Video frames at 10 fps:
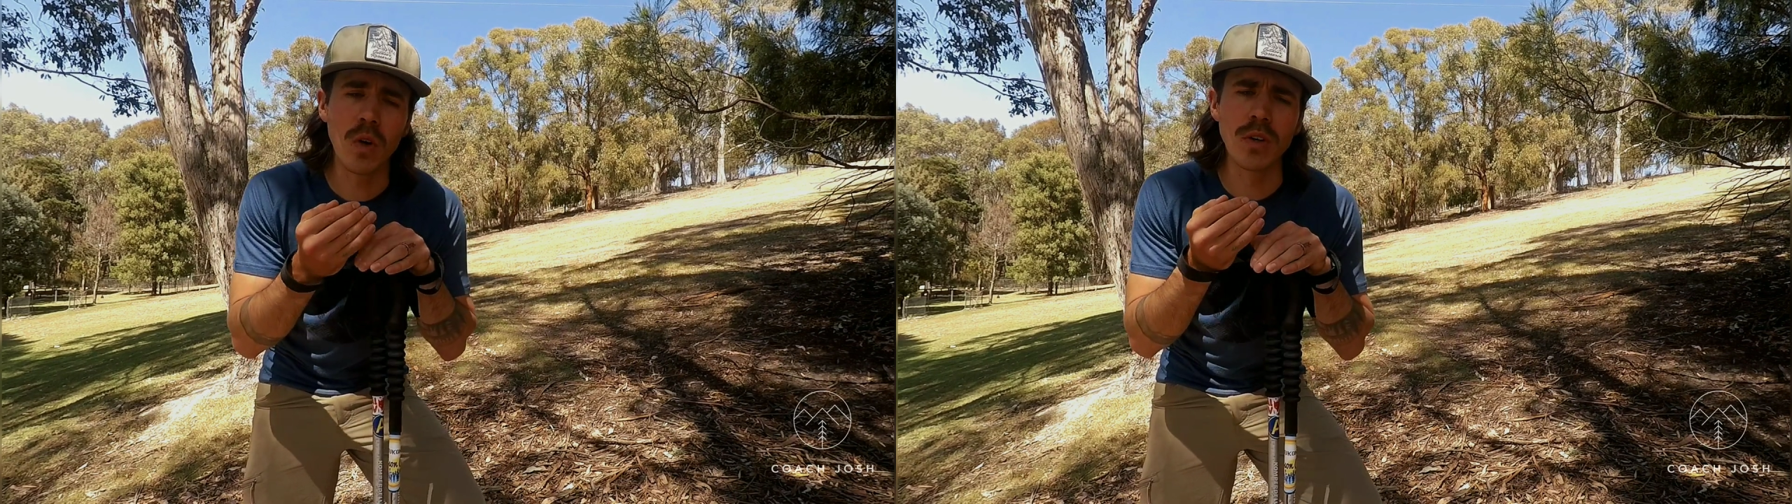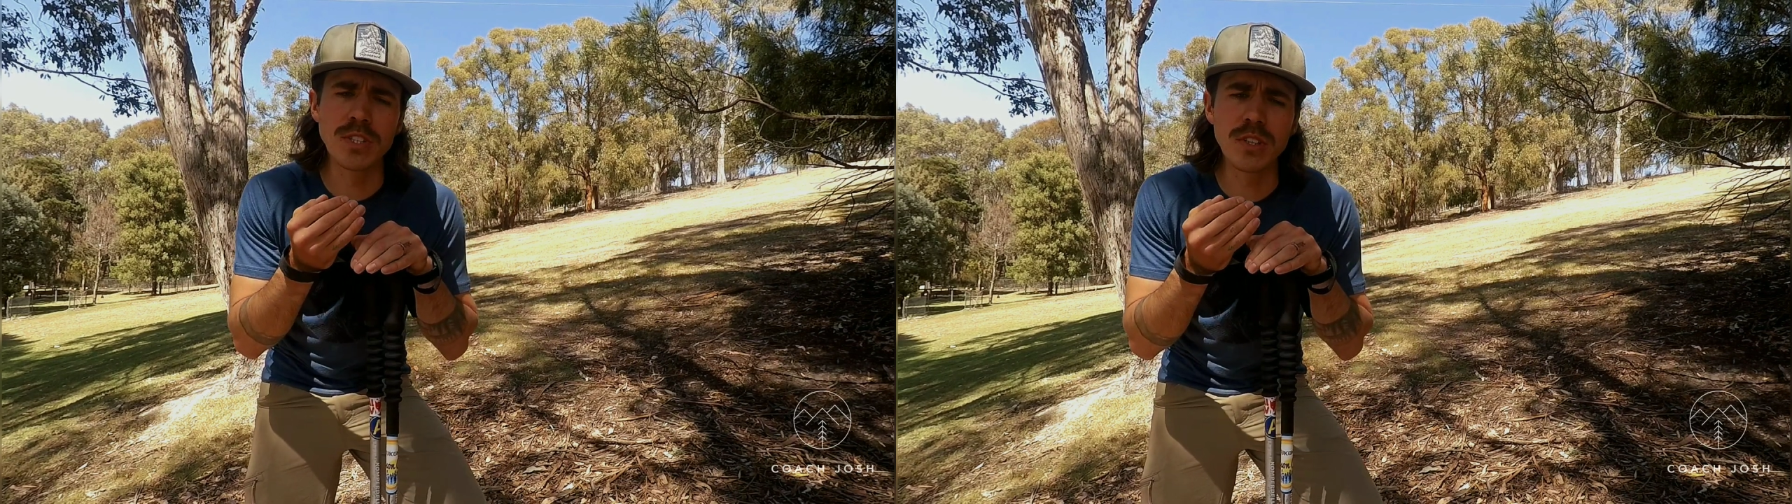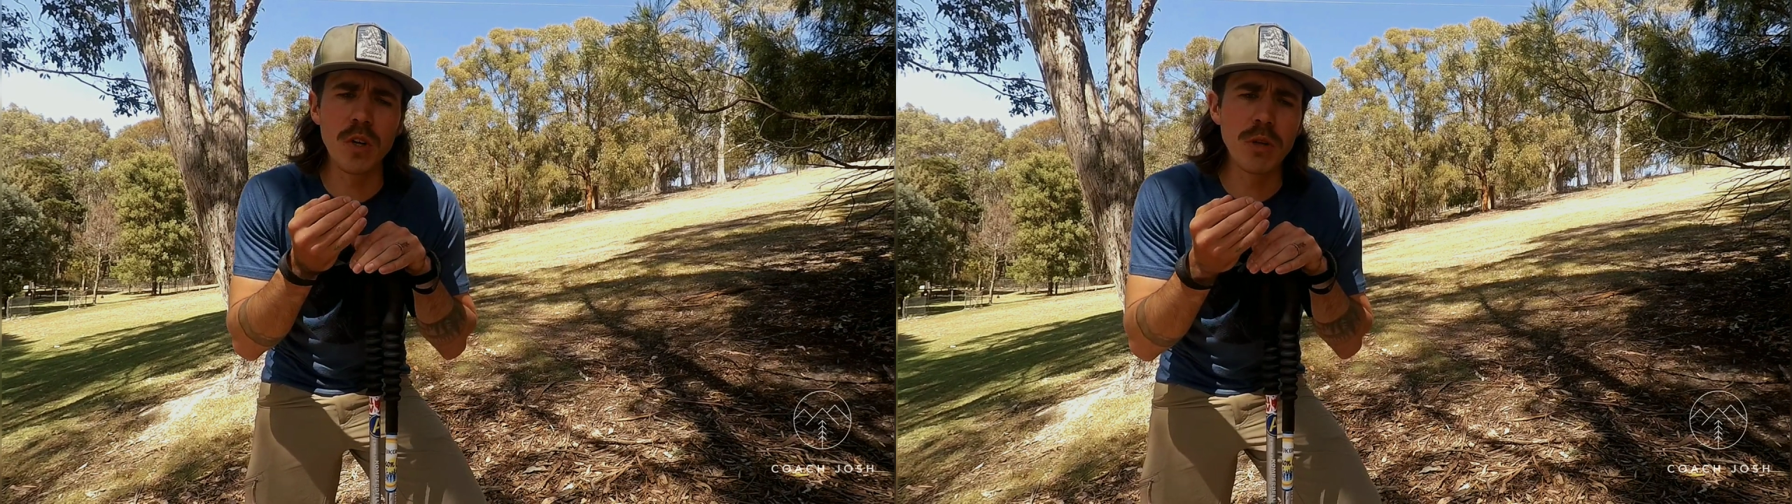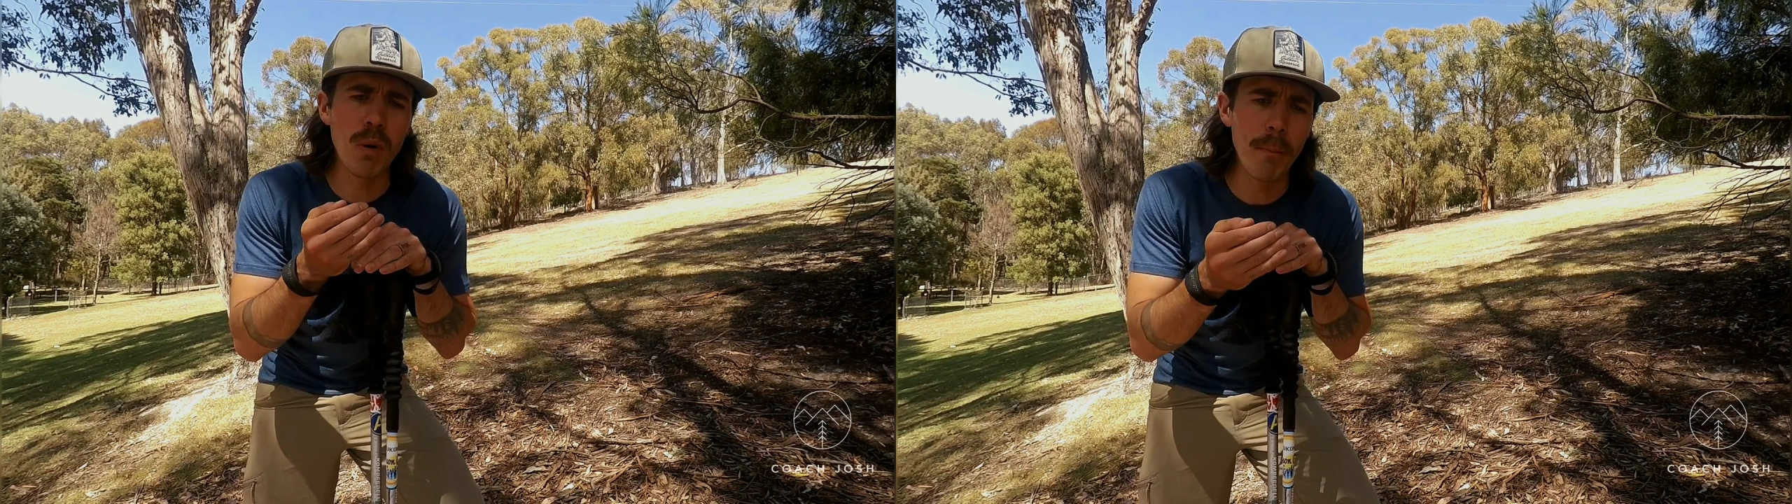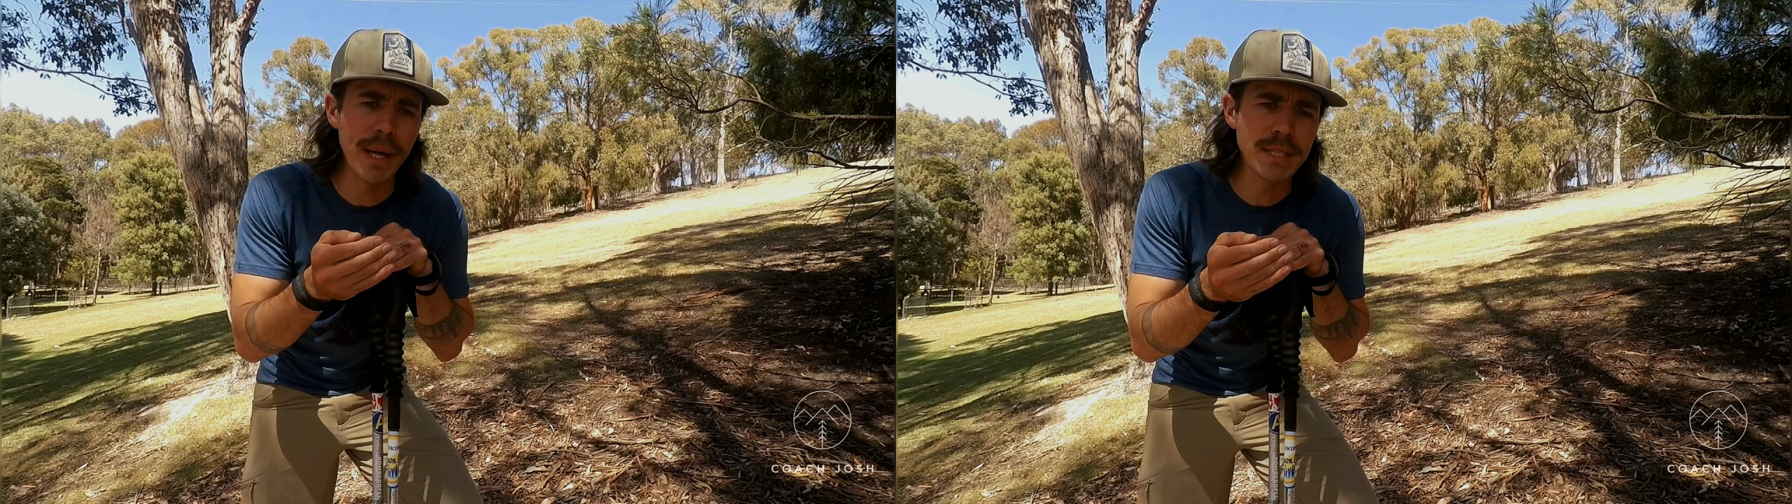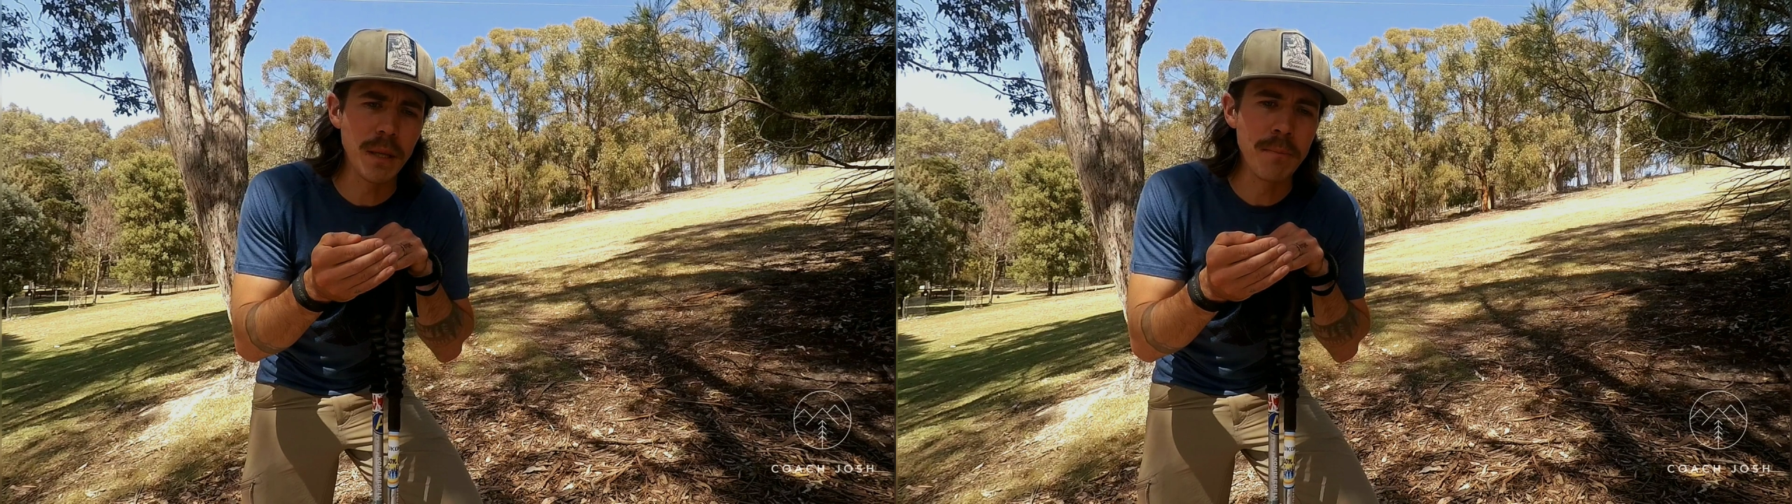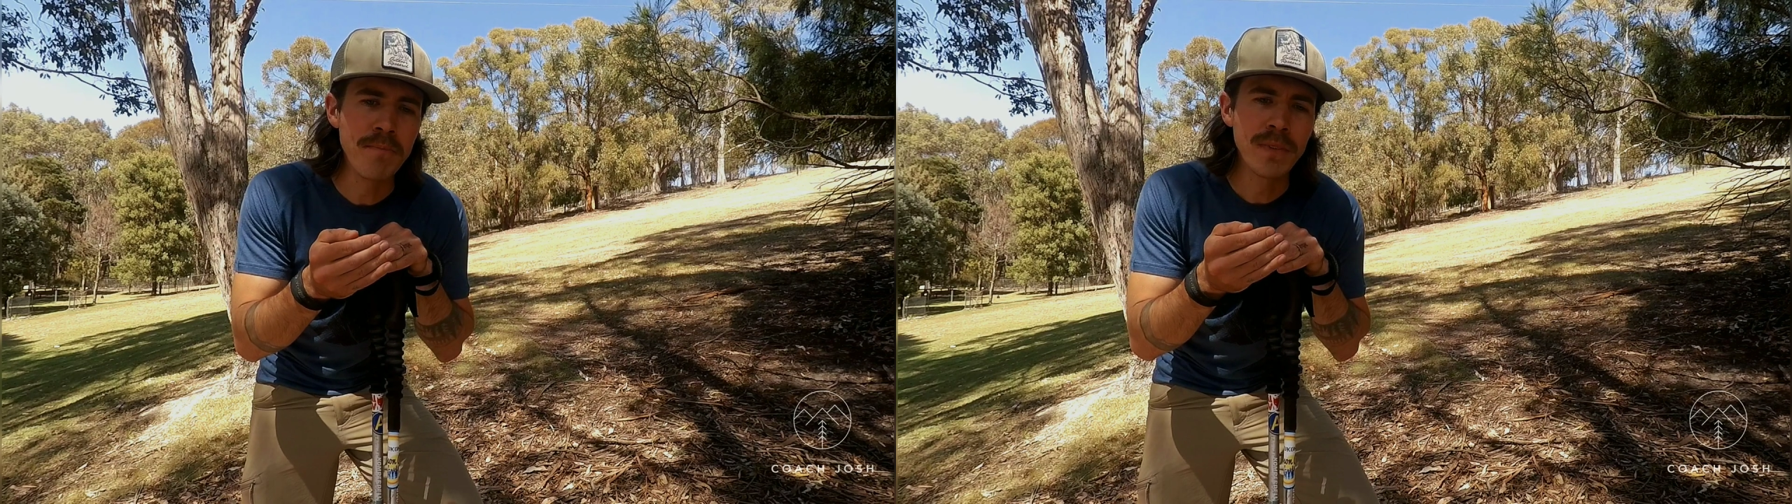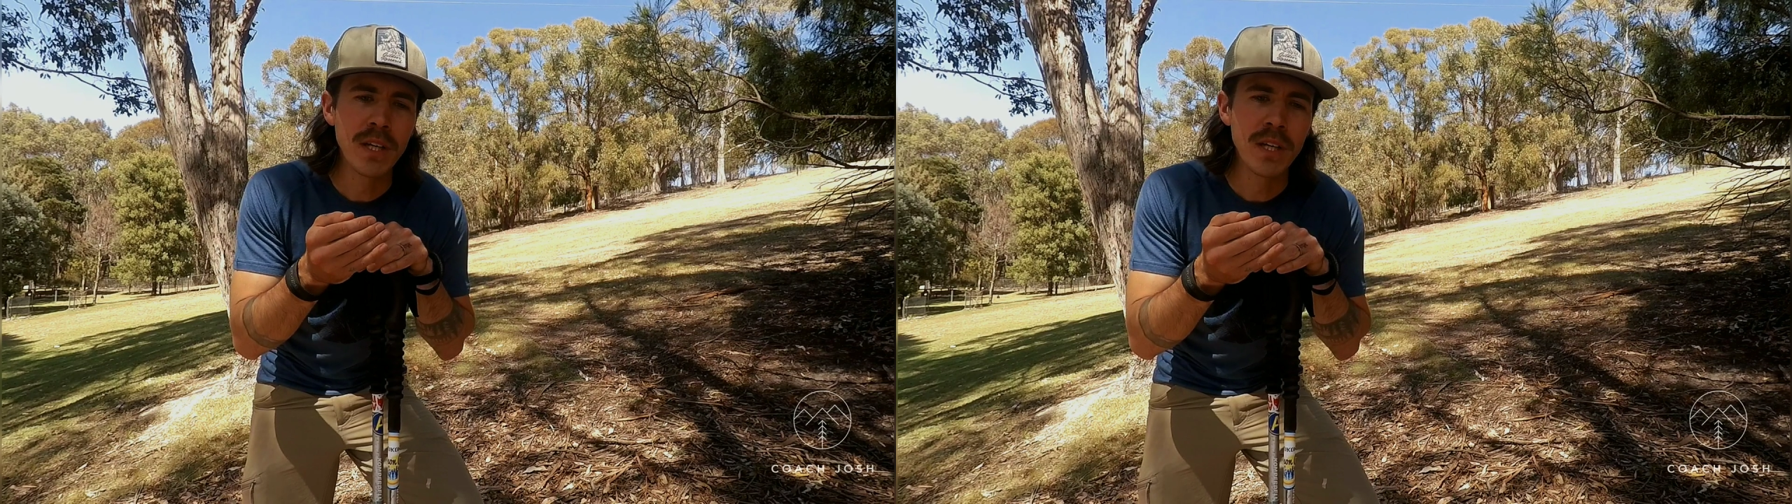or slow the momentum,